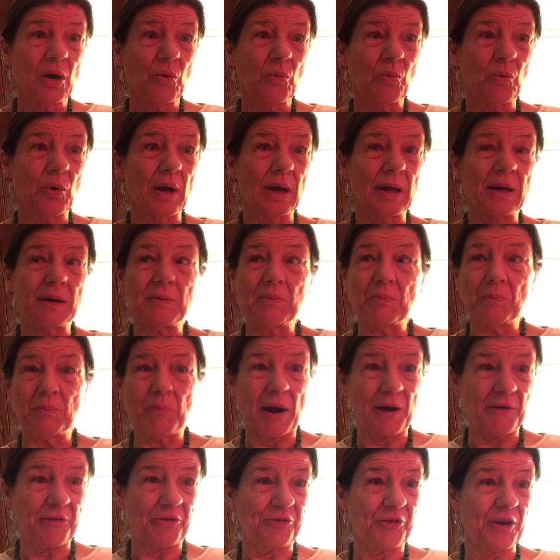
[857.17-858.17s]
what
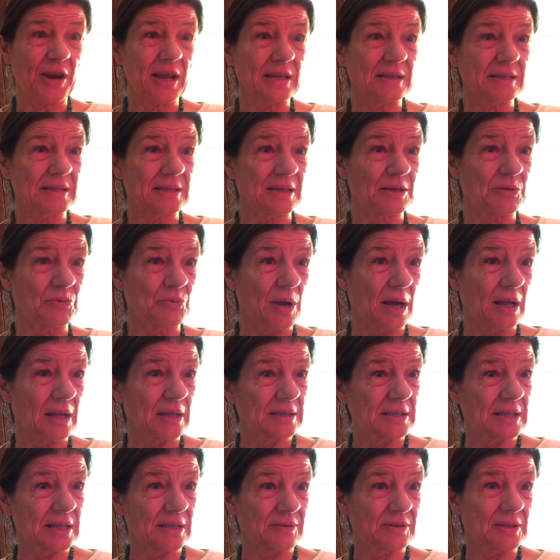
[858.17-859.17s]
my friends and
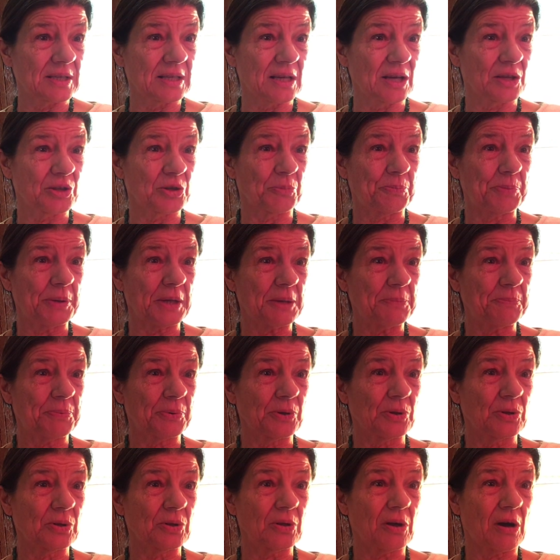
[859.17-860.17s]
relatives and other
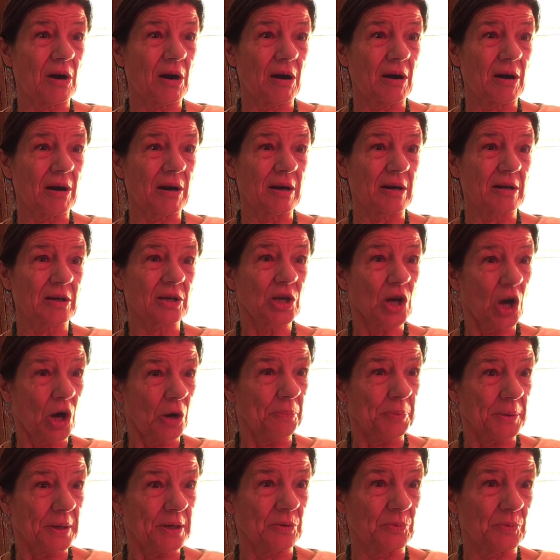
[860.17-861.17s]
people are
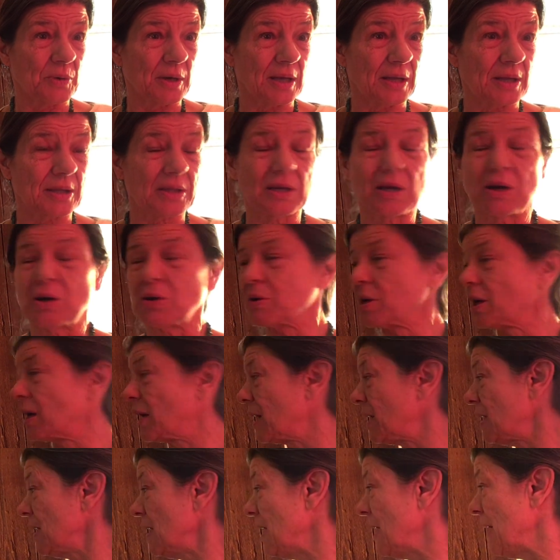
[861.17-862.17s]
coping with,
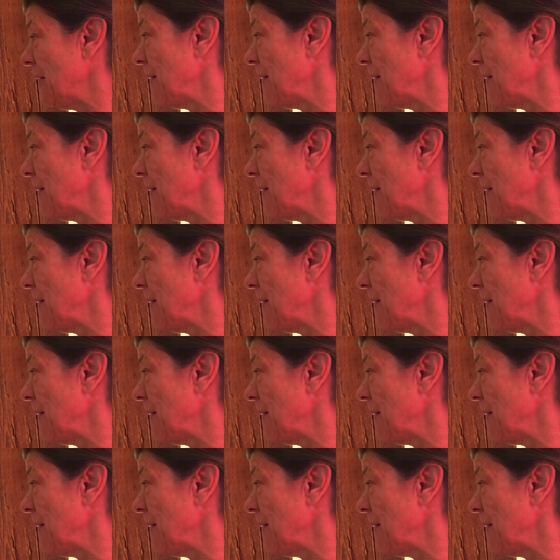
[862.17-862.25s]
okay?